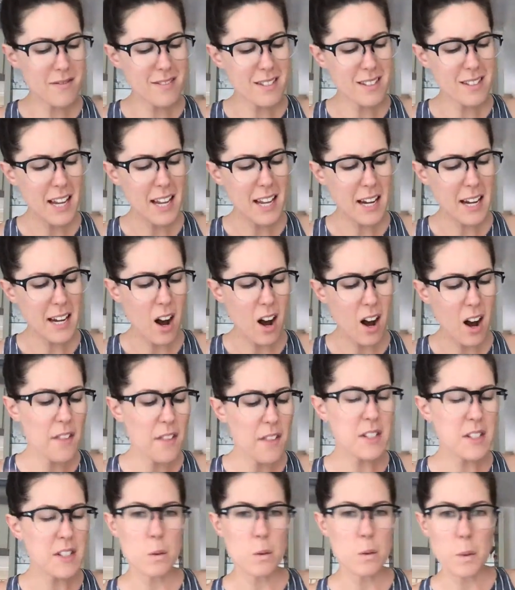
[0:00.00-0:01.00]
like on
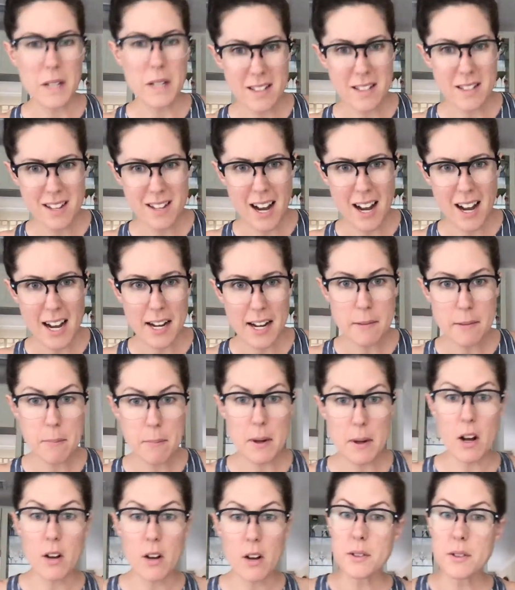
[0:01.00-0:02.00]
the sweet side,
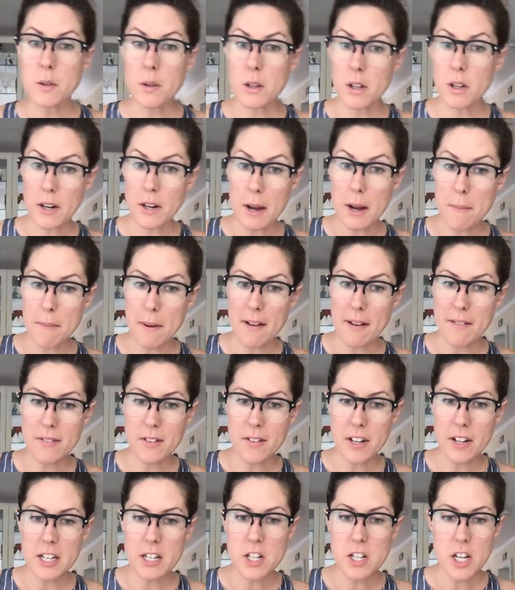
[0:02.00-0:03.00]
but also a great
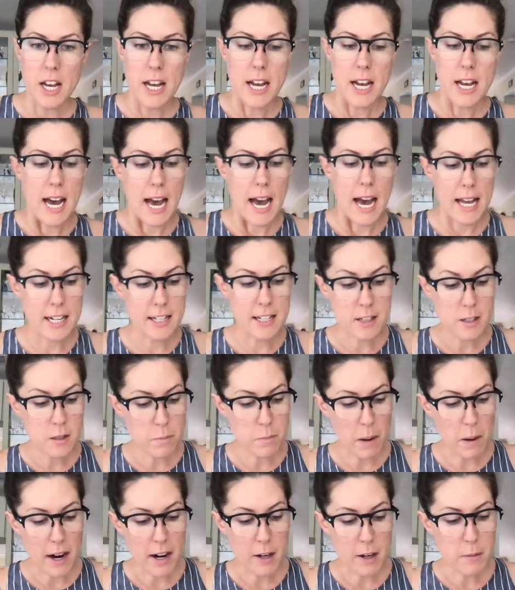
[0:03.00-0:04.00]
beverage and
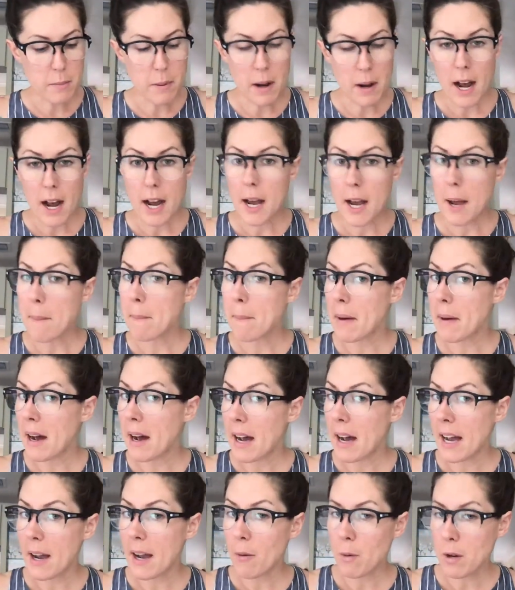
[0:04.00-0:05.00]
inspired by
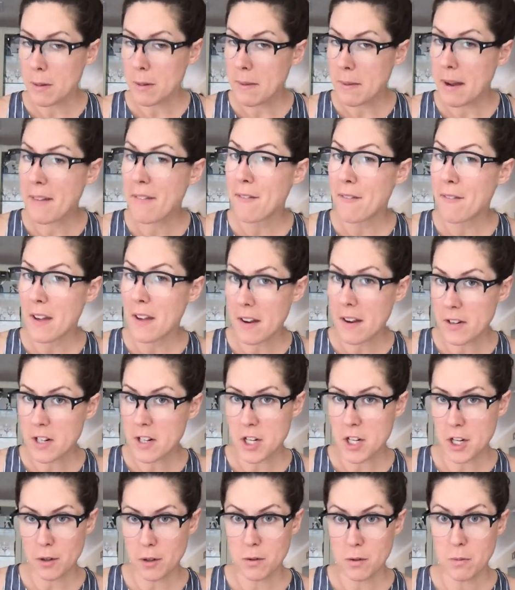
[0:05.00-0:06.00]
my one of my favorite
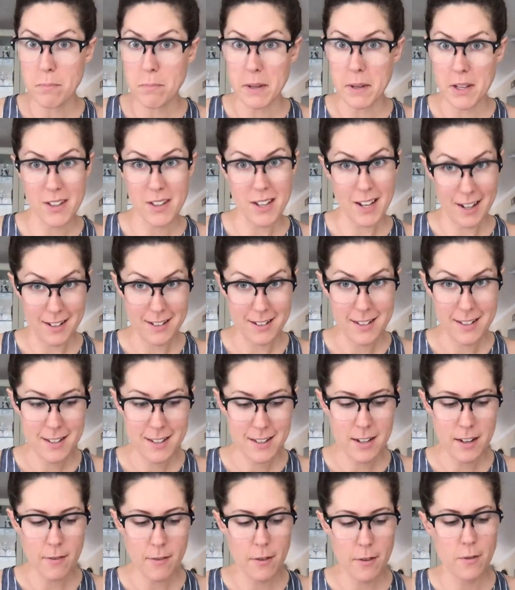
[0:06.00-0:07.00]
shows,
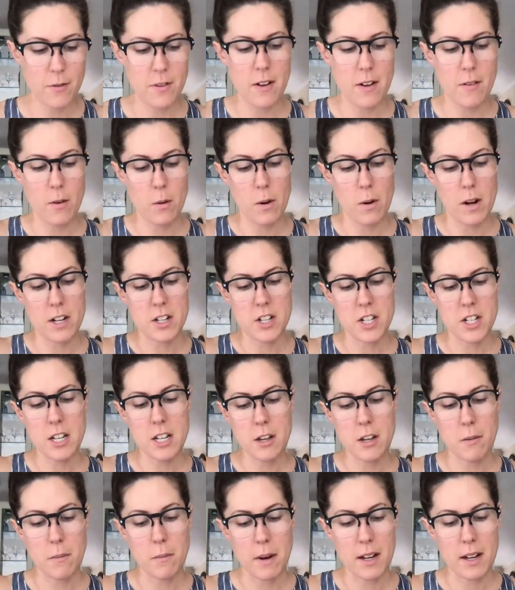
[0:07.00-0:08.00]
Billions. If you've never watched it,
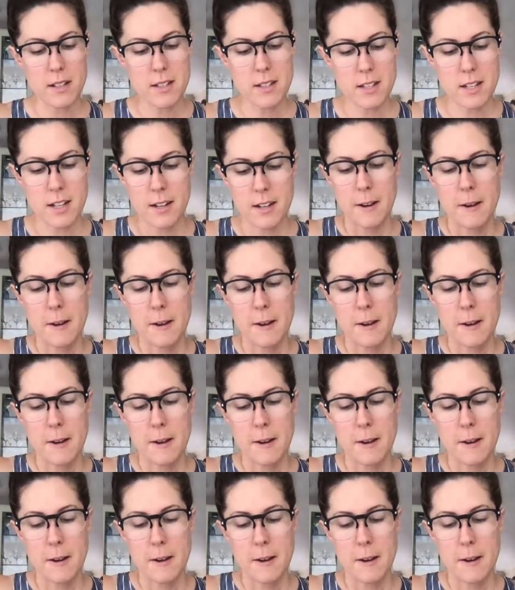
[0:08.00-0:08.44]
you must.